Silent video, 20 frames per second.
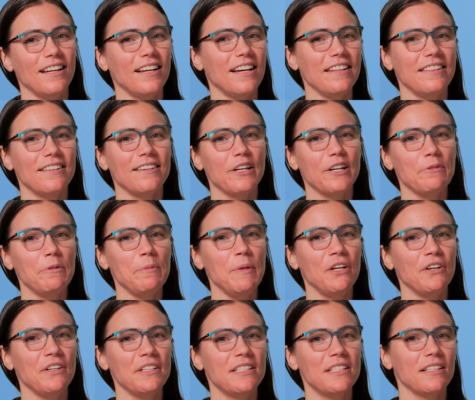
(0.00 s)
I thought it would be
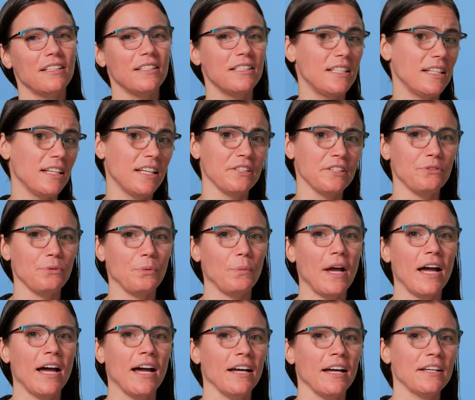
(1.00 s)
good to dig into
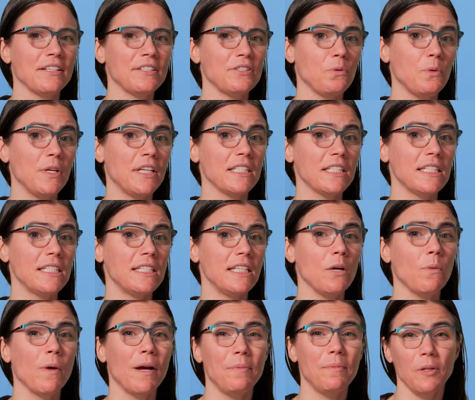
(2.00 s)
RAG so we can
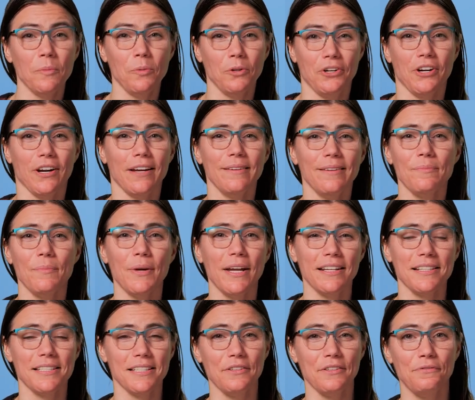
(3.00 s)
see why people create
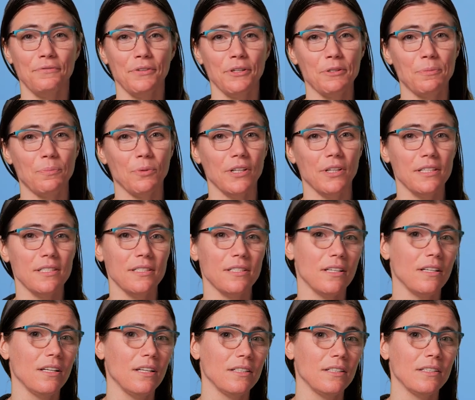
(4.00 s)
embeddings in the first place
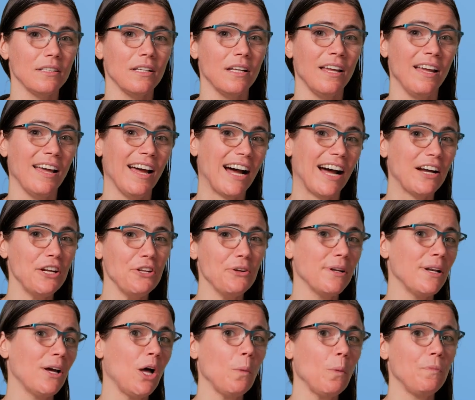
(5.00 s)
and how you
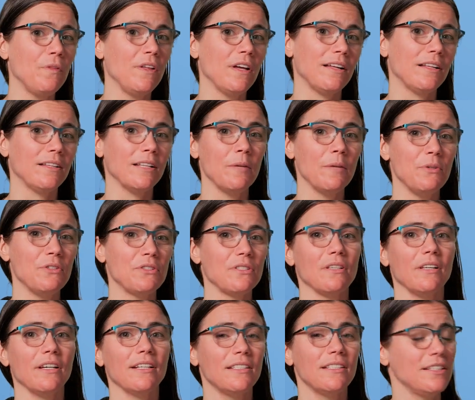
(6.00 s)
can help the LLM you
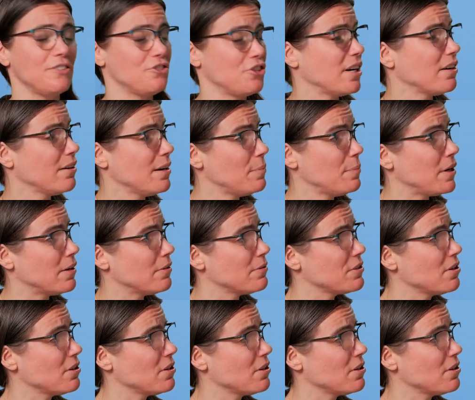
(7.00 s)
selected generate better